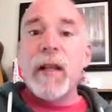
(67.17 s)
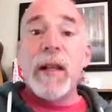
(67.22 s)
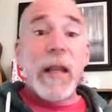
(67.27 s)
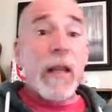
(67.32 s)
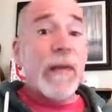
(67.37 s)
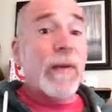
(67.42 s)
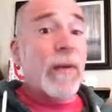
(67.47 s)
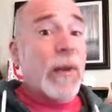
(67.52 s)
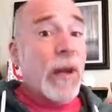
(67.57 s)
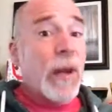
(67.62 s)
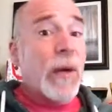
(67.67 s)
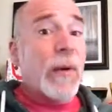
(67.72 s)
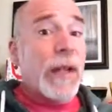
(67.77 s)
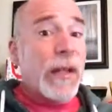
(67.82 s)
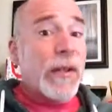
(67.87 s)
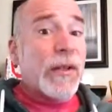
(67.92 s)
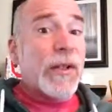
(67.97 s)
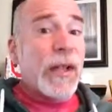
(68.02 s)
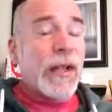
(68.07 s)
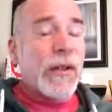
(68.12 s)
Even though
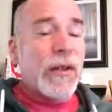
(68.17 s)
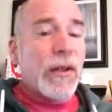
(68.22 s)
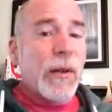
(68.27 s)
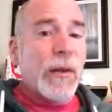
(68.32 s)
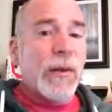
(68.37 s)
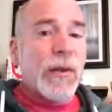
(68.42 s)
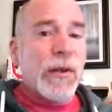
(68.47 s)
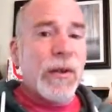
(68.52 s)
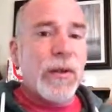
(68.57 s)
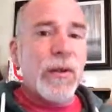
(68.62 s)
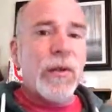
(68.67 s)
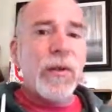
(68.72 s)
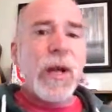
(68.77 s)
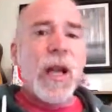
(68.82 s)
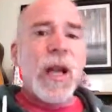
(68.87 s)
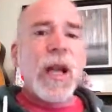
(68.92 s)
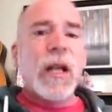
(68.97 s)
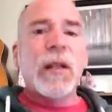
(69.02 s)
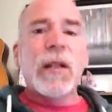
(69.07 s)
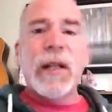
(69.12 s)
he said no too,
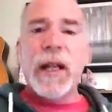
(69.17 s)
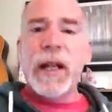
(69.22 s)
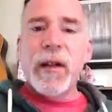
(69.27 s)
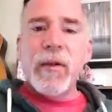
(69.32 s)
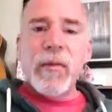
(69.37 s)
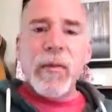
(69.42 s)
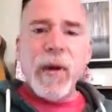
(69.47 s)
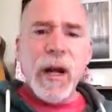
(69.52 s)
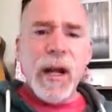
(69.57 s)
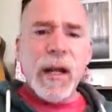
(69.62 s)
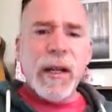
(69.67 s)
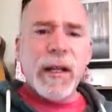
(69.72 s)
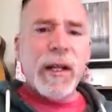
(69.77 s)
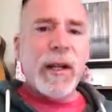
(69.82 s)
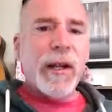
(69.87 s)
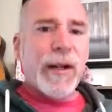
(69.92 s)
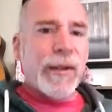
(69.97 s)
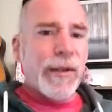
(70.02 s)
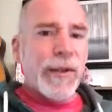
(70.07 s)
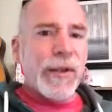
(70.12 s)
later on
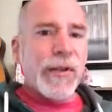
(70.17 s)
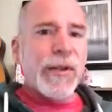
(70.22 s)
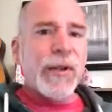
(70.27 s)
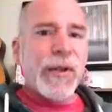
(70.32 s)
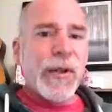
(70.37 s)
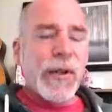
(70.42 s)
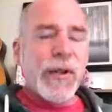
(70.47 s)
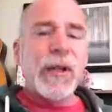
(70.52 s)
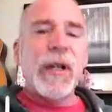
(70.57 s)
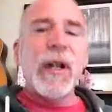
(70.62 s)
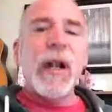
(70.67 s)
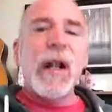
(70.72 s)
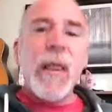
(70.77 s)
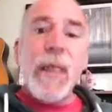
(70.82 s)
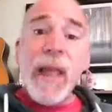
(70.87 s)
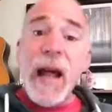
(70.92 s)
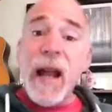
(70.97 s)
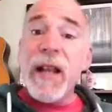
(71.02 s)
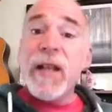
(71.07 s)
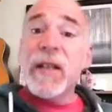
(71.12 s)
he understood
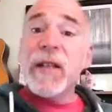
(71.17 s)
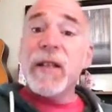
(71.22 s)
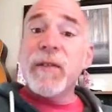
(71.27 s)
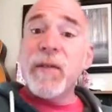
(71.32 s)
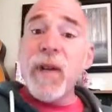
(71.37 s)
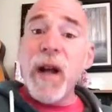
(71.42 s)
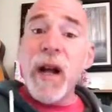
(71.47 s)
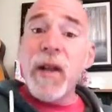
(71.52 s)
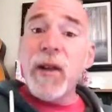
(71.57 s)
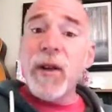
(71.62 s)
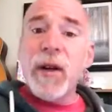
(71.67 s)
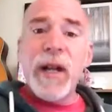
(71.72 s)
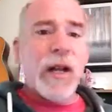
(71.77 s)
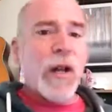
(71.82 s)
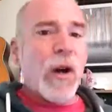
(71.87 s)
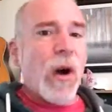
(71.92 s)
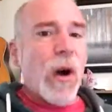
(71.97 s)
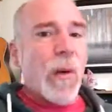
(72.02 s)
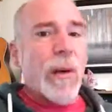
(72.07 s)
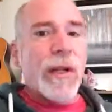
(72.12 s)
that his father
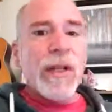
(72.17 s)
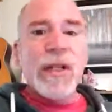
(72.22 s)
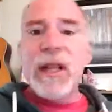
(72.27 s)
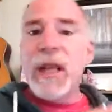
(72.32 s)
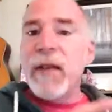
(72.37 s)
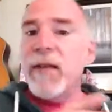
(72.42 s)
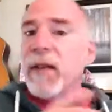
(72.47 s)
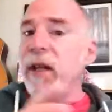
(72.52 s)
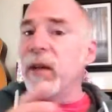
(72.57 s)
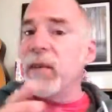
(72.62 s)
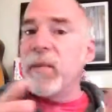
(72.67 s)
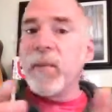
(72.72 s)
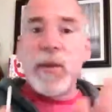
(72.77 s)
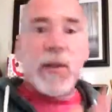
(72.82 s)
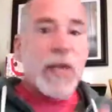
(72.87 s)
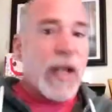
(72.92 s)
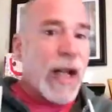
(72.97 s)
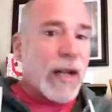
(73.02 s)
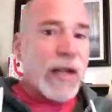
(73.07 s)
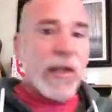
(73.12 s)
had always given him
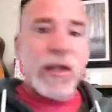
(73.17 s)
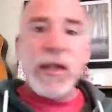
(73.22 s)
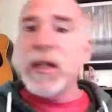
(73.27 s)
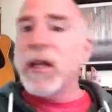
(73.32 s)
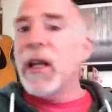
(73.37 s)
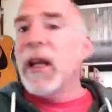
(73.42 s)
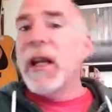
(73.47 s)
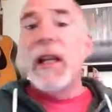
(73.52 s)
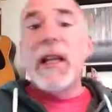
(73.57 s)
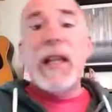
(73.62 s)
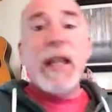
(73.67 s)
protection,